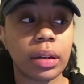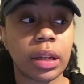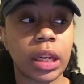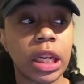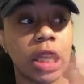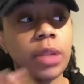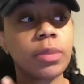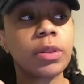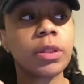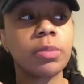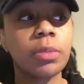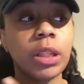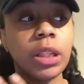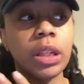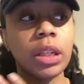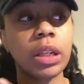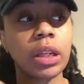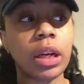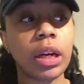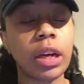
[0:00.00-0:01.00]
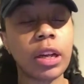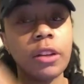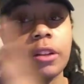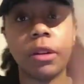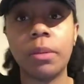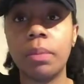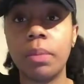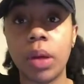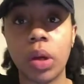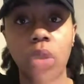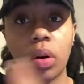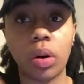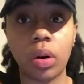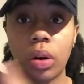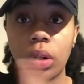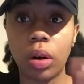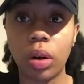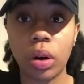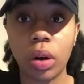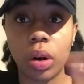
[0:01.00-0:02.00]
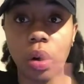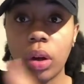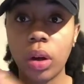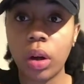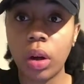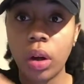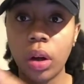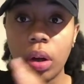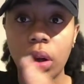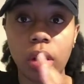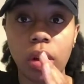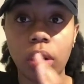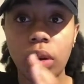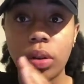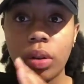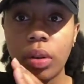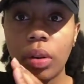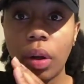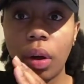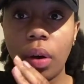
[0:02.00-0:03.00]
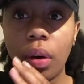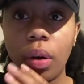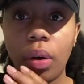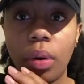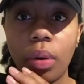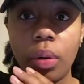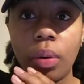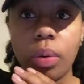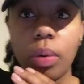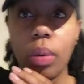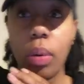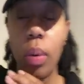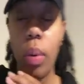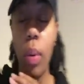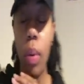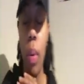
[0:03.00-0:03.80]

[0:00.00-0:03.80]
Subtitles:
keeps me in the middle. So,